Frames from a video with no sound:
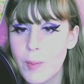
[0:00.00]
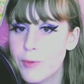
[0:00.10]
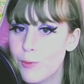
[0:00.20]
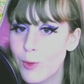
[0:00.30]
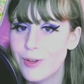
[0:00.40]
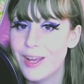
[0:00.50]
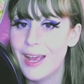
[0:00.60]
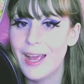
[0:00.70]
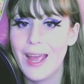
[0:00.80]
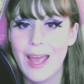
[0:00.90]

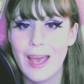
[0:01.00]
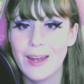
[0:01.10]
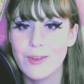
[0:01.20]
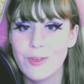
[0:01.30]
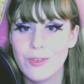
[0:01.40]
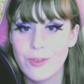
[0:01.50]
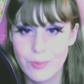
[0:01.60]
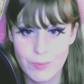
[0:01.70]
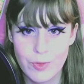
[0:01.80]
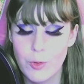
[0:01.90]
forte, and as
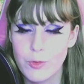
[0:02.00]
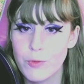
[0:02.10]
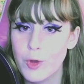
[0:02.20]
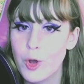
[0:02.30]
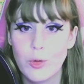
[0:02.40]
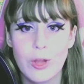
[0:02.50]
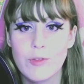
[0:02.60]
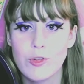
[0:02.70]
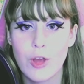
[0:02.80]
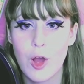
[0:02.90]
those of y'all who live
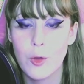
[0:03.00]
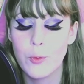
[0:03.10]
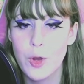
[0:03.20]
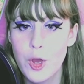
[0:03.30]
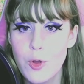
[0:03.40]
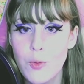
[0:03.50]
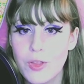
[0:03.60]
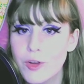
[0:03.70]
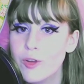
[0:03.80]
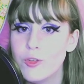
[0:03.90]
in Chicago know,
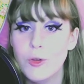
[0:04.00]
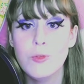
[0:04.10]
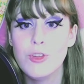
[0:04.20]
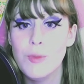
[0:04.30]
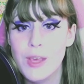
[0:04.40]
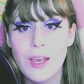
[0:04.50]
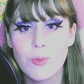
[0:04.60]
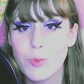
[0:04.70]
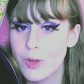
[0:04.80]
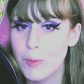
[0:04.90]
there is no
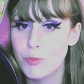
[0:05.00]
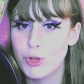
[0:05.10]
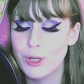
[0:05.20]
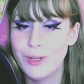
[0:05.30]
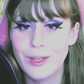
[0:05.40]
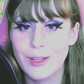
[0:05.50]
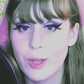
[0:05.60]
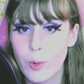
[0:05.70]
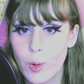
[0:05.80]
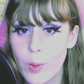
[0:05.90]
GPS reception in
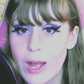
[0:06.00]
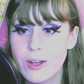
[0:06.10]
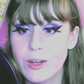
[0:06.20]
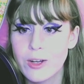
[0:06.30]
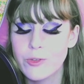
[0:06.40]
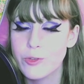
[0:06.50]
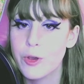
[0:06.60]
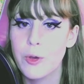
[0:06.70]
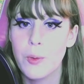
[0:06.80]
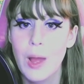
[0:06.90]
Lower Wacker,
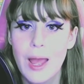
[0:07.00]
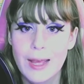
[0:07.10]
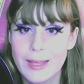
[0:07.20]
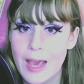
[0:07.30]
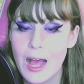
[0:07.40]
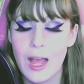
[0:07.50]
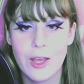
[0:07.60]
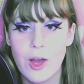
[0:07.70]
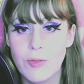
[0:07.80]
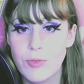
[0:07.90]
so yeah, I
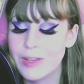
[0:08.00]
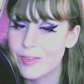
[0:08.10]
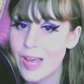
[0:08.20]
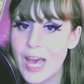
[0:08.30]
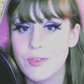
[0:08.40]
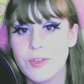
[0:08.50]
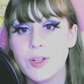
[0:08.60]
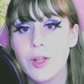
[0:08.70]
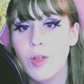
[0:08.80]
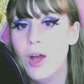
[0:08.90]
got
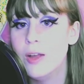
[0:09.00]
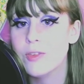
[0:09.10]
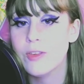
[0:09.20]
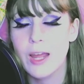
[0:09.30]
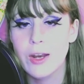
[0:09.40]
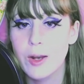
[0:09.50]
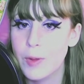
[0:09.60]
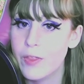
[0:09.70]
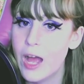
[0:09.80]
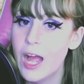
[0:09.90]
fantastically lost, ended up
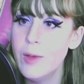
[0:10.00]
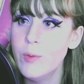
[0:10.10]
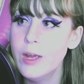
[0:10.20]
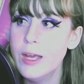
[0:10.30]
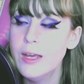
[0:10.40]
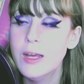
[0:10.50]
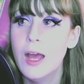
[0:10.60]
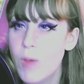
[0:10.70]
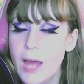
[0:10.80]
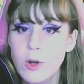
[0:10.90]
on the highway,
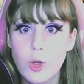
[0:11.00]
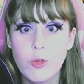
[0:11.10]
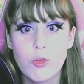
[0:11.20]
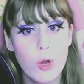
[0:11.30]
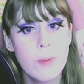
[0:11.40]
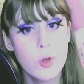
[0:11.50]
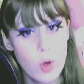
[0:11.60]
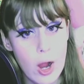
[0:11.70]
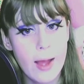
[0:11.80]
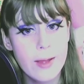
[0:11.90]
had a good scream and
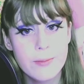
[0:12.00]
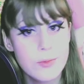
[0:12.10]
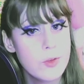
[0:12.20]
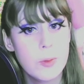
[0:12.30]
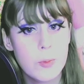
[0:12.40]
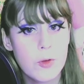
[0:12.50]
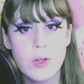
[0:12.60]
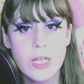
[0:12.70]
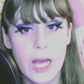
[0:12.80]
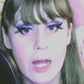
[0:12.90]
cry, to be
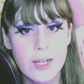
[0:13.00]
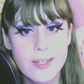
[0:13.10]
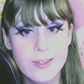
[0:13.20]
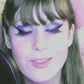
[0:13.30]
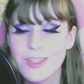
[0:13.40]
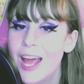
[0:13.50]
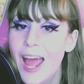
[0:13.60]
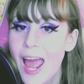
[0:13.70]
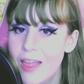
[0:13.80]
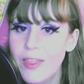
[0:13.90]
perfectly honest,
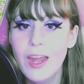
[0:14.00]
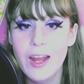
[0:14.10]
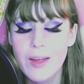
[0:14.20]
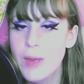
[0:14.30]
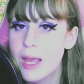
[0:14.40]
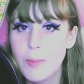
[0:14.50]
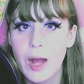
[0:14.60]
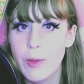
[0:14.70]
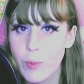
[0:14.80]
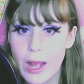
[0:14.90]
and then I made
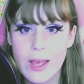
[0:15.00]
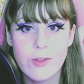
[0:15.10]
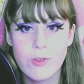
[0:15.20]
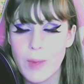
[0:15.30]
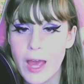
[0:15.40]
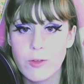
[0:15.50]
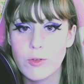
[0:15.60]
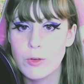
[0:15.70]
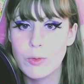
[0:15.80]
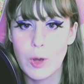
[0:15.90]
my way back
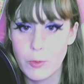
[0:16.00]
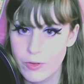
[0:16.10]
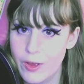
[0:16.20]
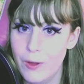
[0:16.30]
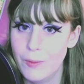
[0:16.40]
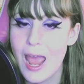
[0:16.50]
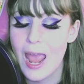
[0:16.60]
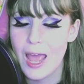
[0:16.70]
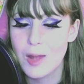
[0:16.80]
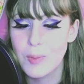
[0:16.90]
to the hotel.
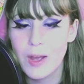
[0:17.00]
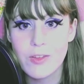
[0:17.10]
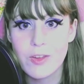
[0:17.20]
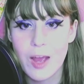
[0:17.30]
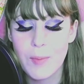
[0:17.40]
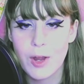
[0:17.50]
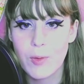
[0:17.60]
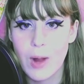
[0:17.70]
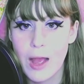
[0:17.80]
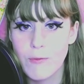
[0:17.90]
And by the time I
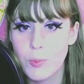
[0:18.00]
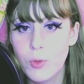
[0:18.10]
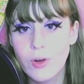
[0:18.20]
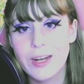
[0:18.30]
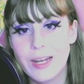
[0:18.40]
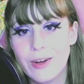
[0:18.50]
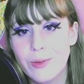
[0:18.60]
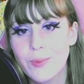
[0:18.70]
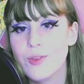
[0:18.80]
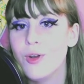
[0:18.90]
arrived, poor Neal
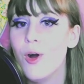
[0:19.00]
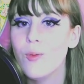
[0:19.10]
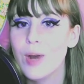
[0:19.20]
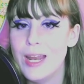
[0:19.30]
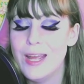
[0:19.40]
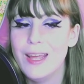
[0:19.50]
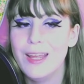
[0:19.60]
was already